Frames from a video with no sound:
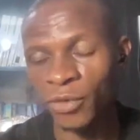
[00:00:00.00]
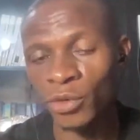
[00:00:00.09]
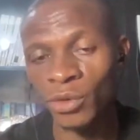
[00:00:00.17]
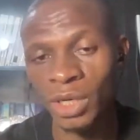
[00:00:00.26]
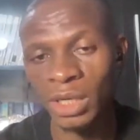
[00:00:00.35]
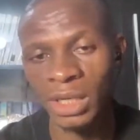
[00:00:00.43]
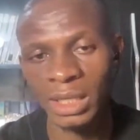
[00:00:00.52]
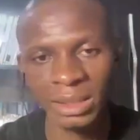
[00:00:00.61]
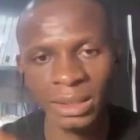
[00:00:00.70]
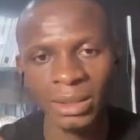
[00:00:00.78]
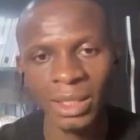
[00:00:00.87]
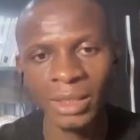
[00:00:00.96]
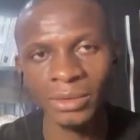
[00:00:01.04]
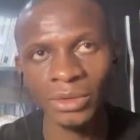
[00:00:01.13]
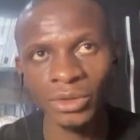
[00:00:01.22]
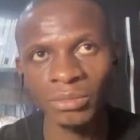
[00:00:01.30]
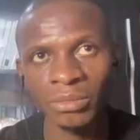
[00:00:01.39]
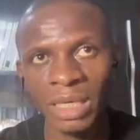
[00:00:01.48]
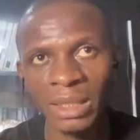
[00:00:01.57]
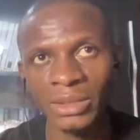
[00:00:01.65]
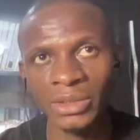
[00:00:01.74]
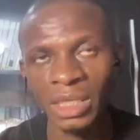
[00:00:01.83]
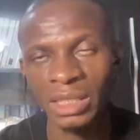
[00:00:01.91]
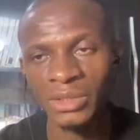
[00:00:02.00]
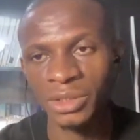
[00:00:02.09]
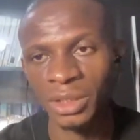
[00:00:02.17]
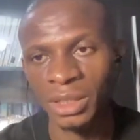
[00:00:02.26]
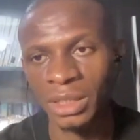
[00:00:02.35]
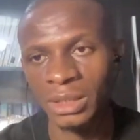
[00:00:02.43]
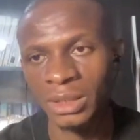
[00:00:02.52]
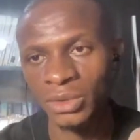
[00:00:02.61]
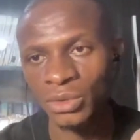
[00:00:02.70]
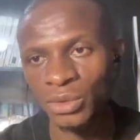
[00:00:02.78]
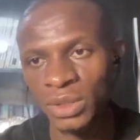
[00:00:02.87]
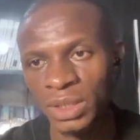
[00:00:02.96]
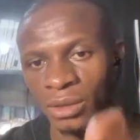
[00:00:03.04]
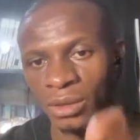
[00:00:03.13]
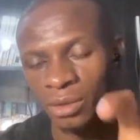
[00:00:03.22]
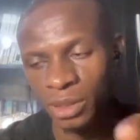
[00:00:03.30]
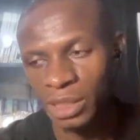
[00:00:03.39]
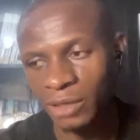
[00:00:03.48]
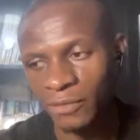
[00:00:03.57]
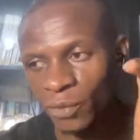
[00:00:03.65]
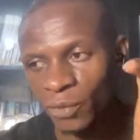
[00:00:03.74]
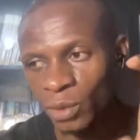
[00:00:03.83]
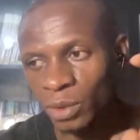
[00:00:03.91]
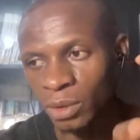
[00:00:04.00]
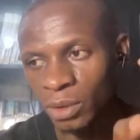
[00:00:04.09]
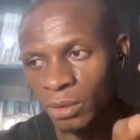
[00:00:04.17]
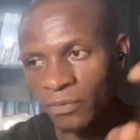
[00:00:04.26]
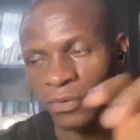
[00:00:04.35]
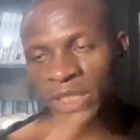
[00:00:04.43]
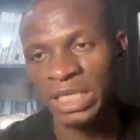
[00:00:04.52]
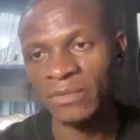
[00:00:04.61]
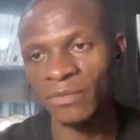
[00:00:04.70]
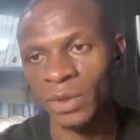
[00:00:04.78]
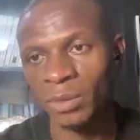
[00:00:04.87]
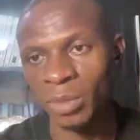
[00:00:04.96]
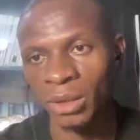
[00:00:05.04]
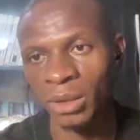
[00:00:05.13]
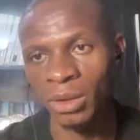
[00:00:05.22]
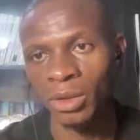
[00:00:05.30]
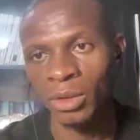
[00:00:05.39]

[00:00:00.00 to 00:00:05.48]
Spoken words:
you are asking how do you manage engineers to stay on track for the MVP,